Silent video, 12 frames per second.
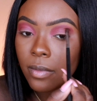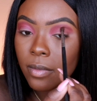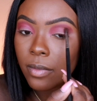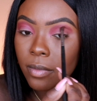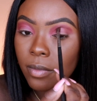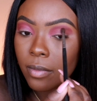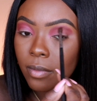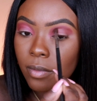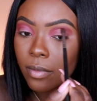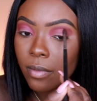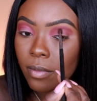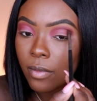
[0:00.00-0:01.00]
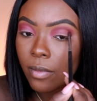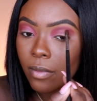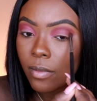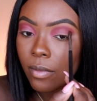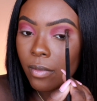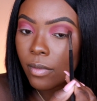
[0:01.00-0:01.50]
a dark brown
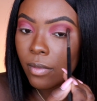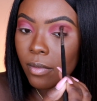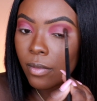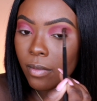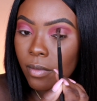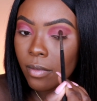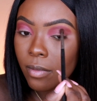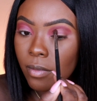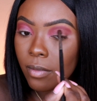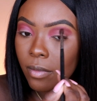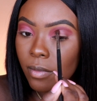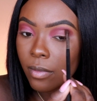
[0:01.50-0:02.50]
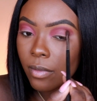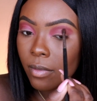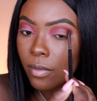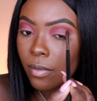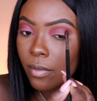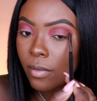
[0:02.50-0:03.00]
color. And I'm going to be using
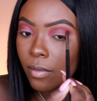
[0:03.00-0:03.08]
a